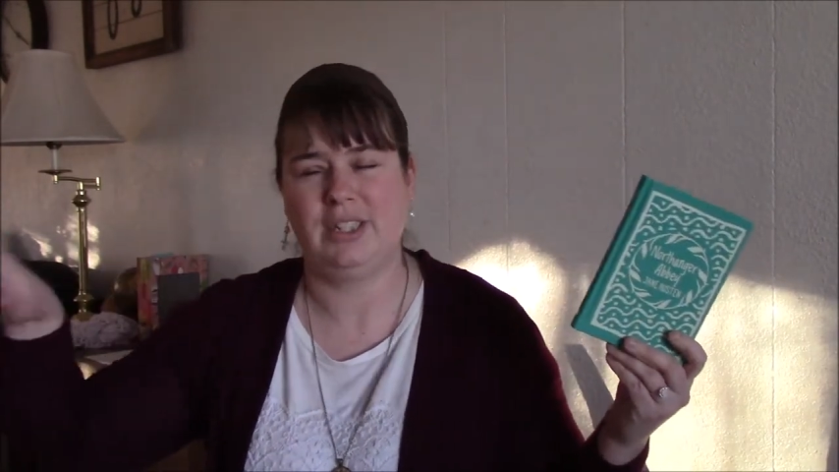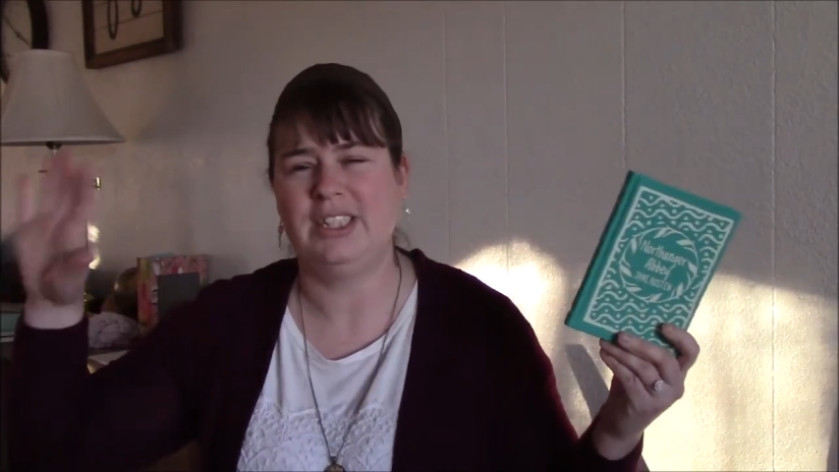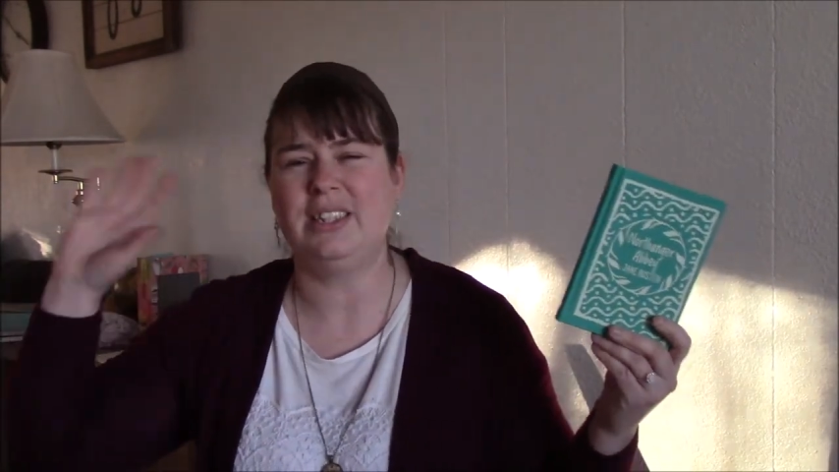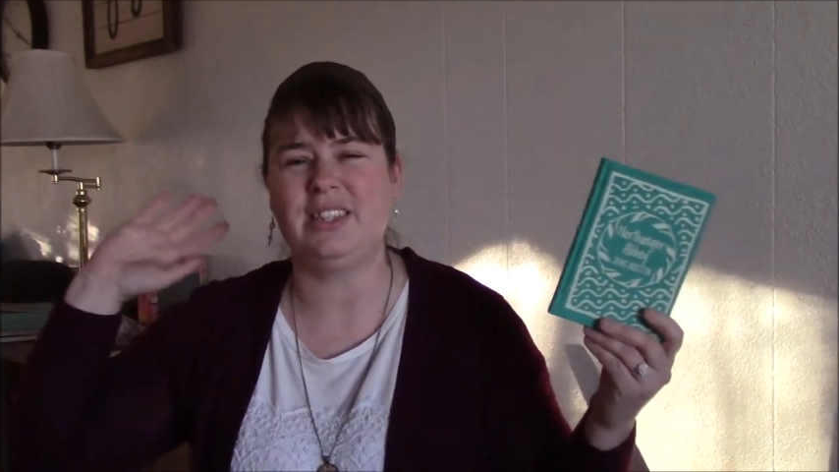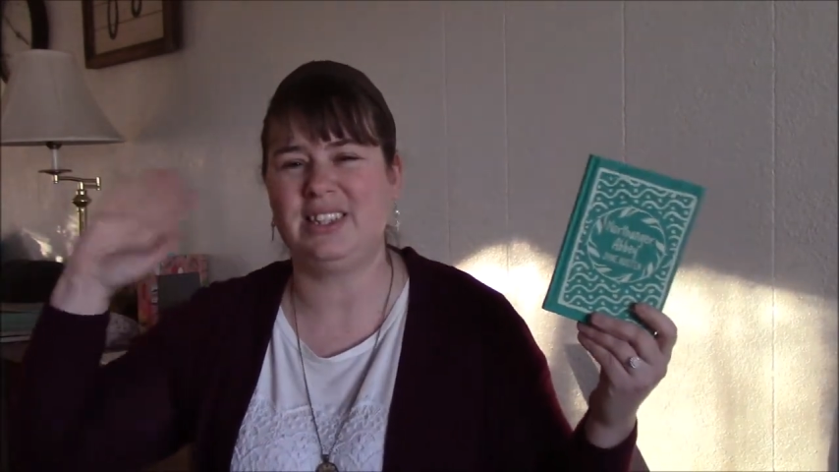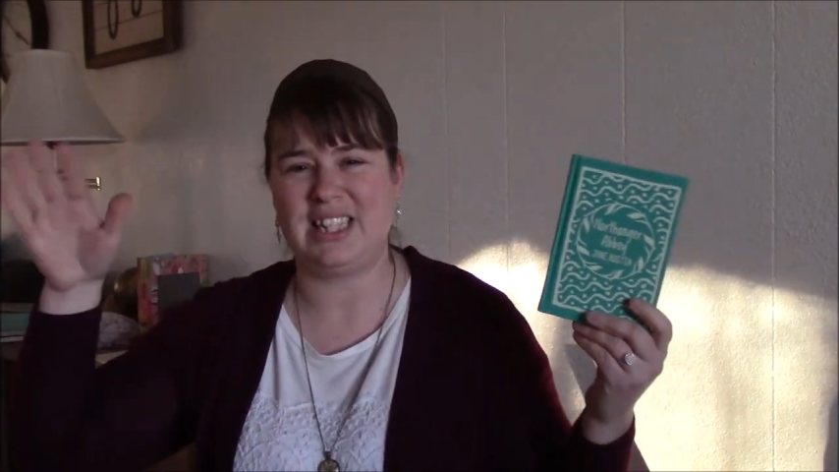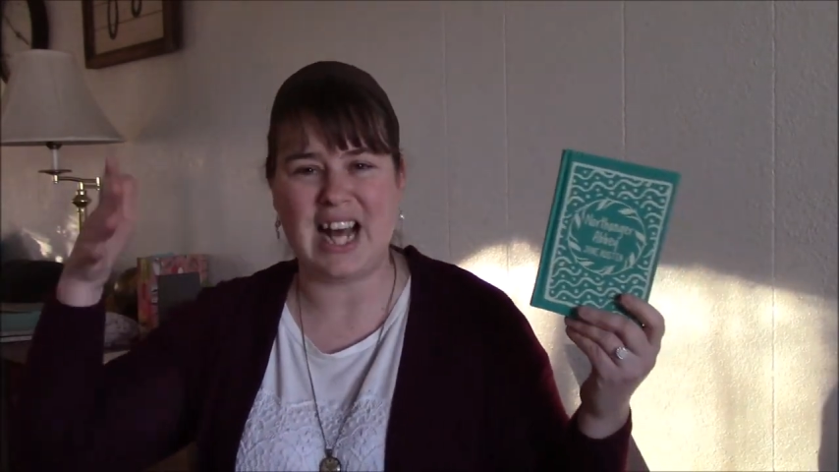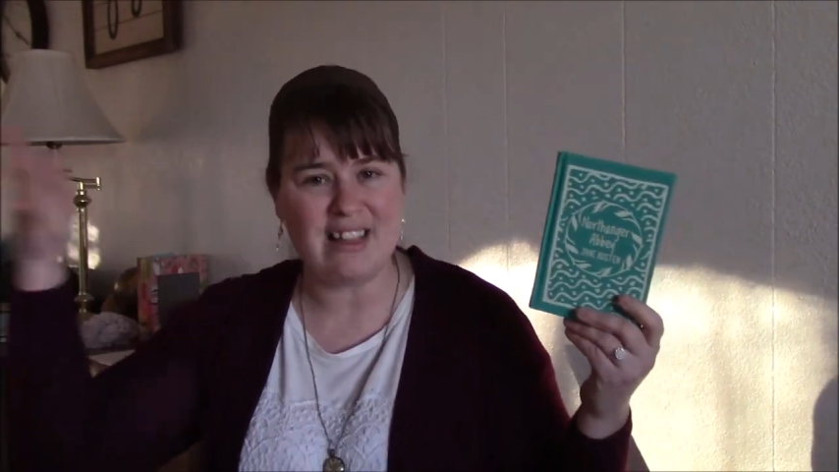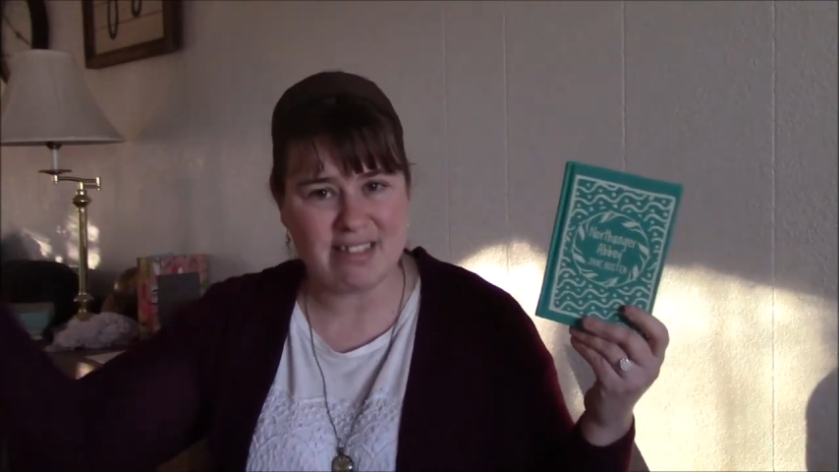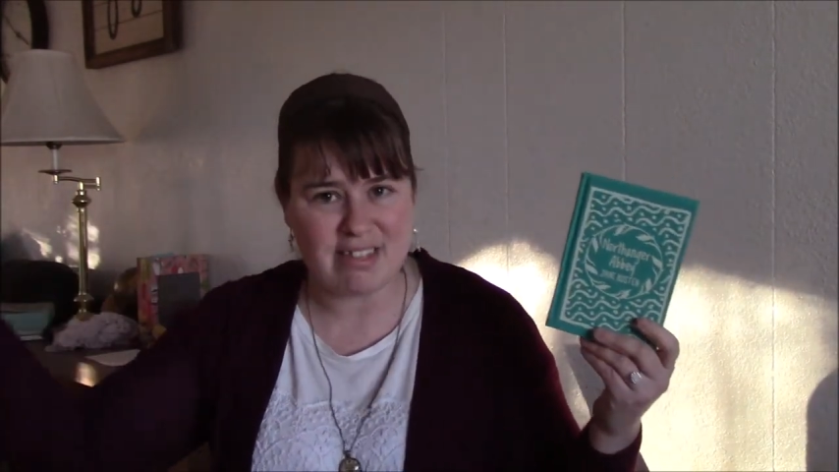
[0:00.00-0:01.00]
you know,
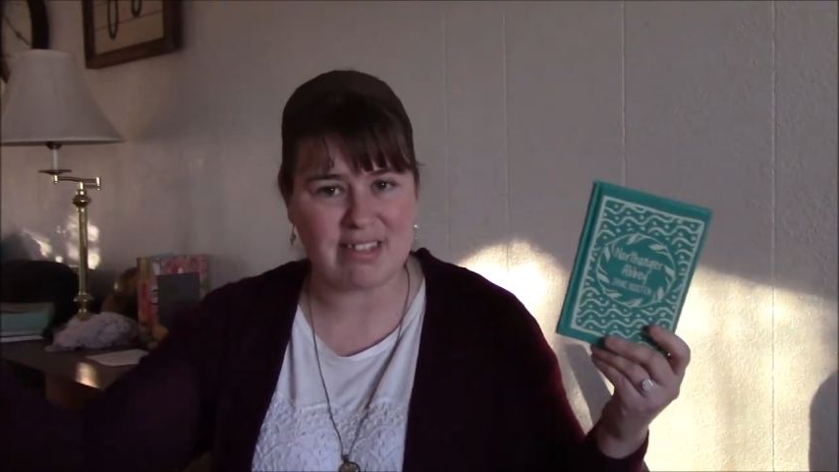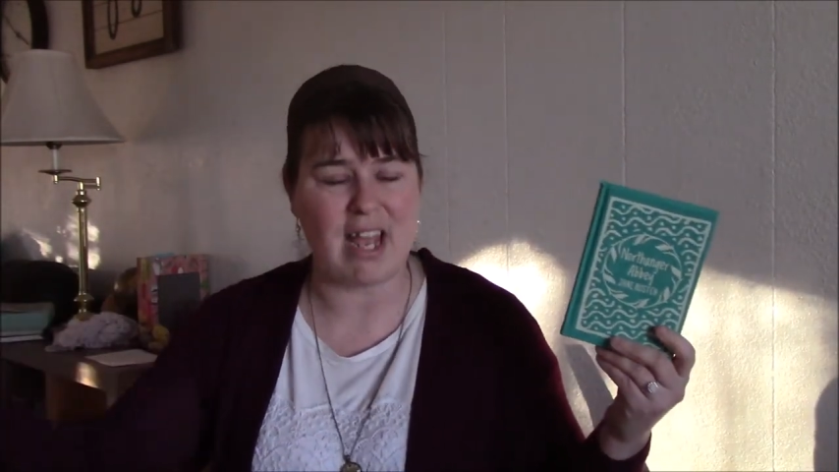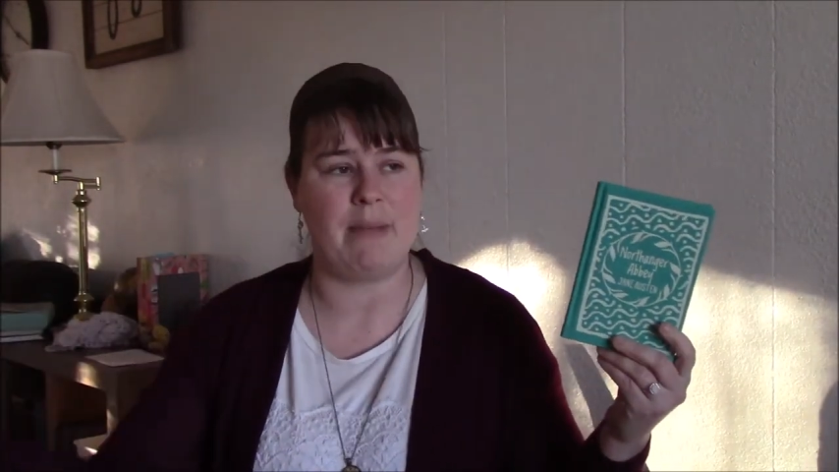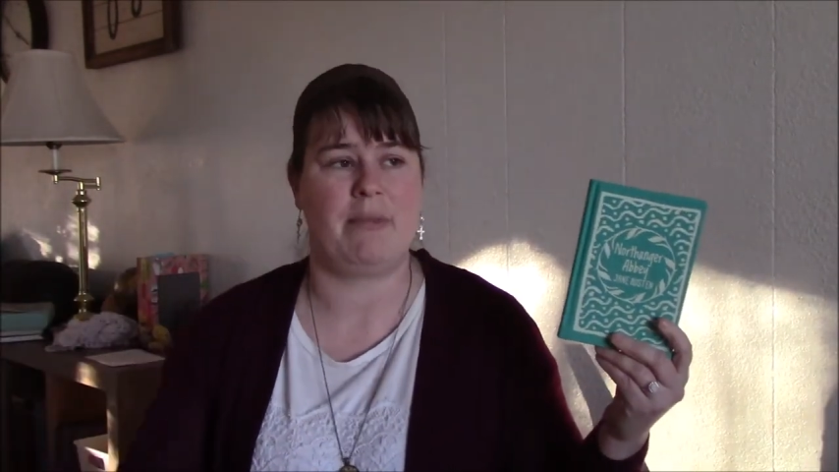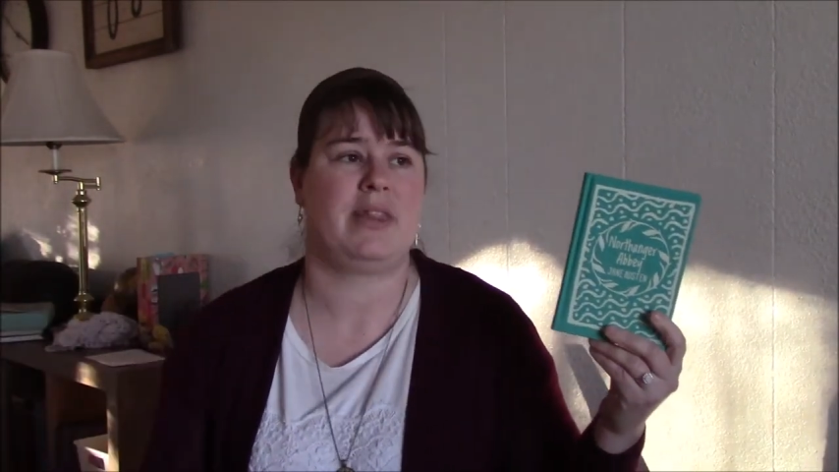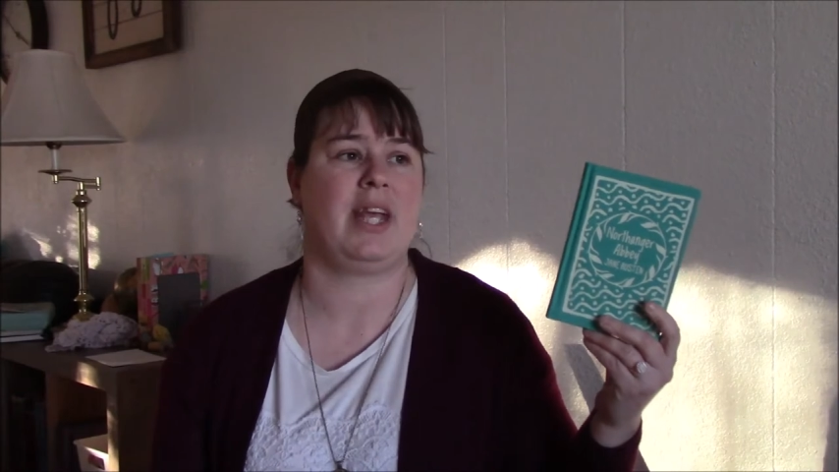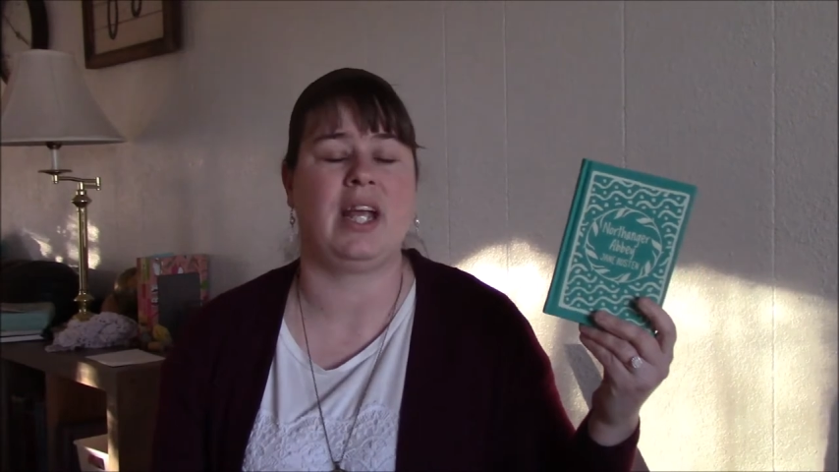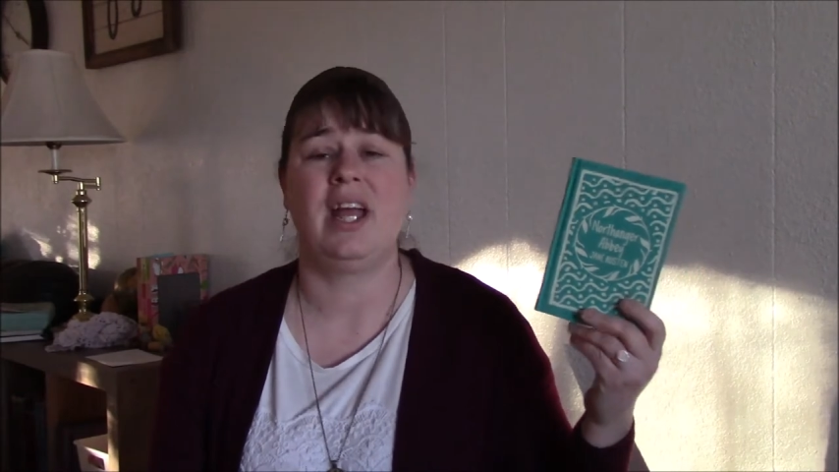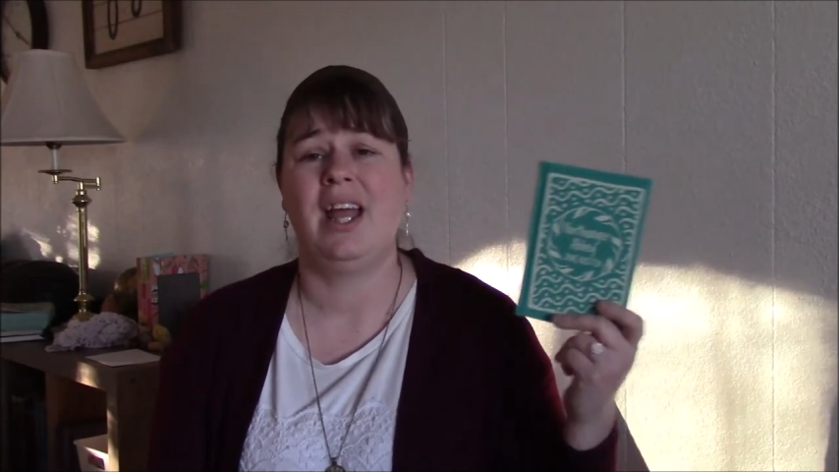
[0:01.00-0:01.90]
that type of thing.